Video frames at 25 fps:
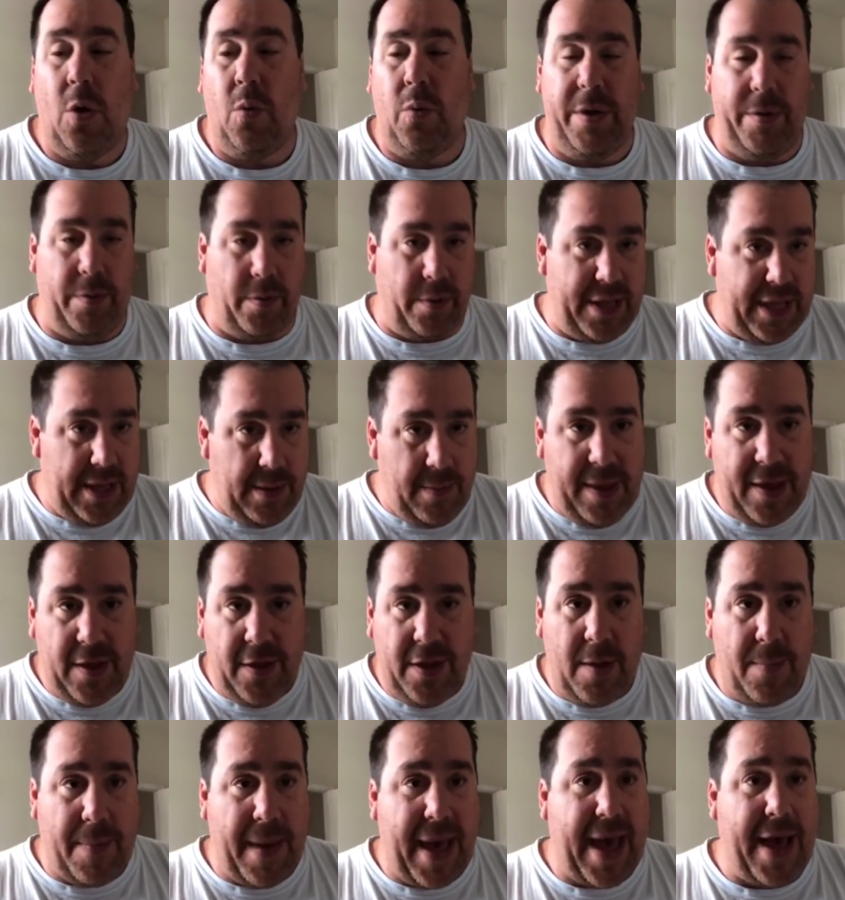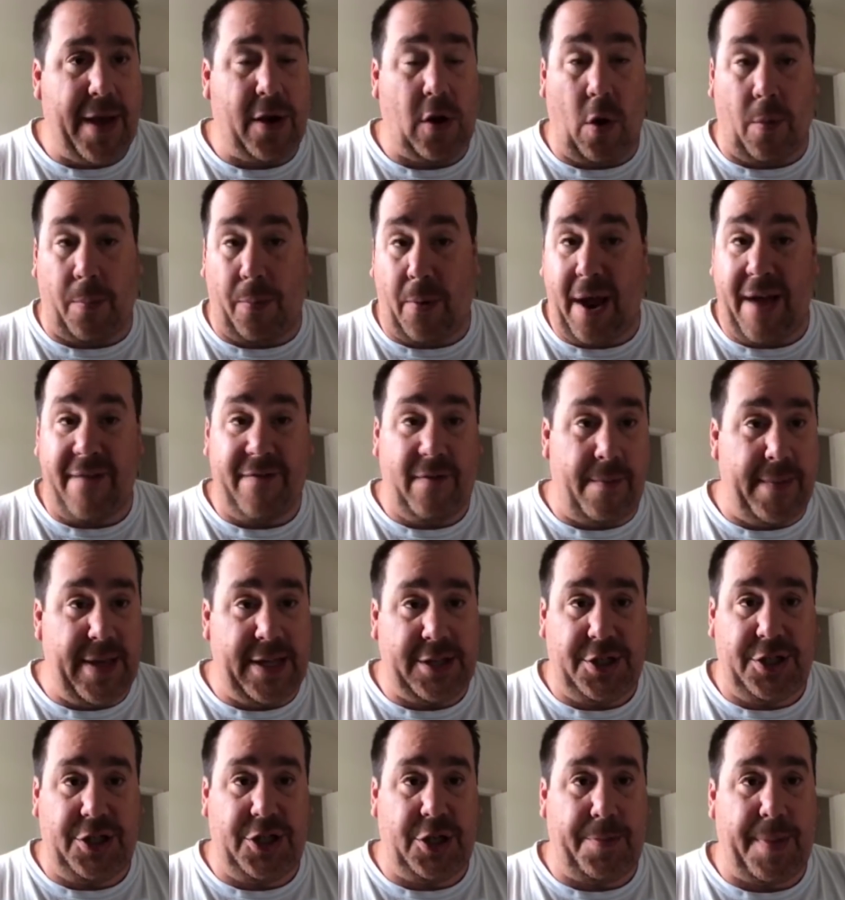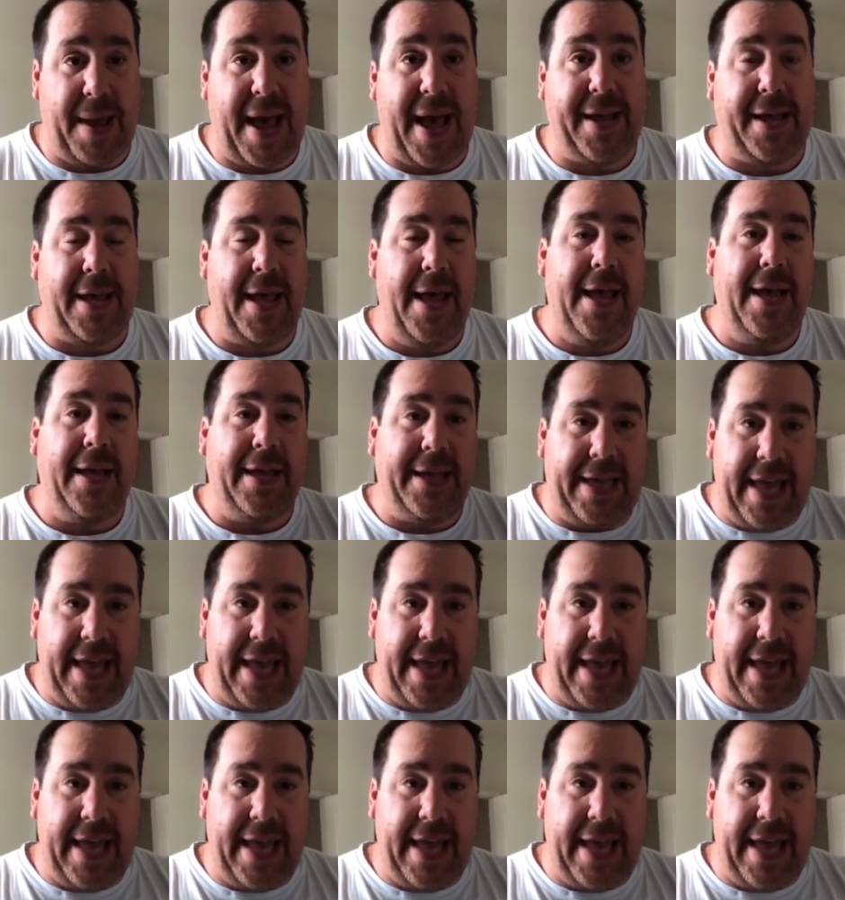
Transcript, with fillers: We will email you back or private message you back